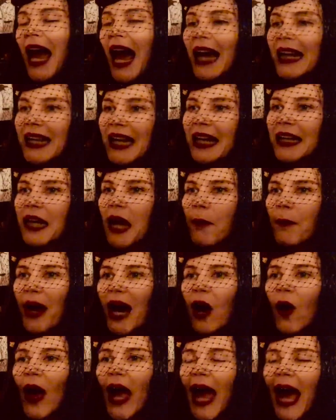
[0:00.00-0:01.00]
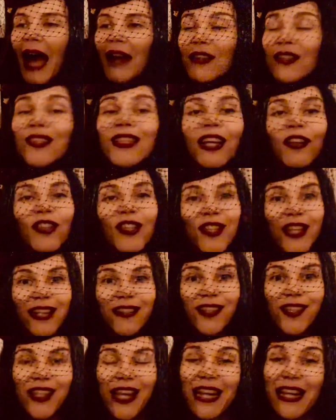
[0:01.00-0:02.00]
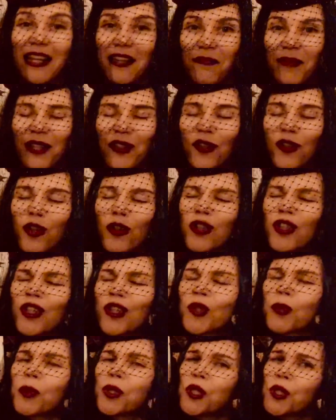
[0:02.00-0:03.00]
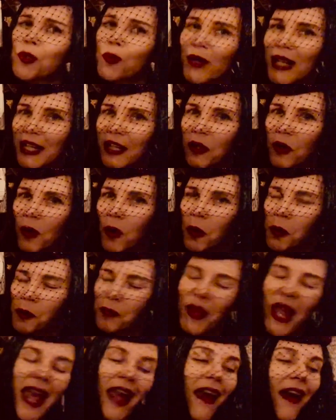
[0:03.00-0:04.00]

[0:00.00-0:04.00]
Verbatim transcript: again, about and this is actually set in Salem, Massachusetts, which is really cool.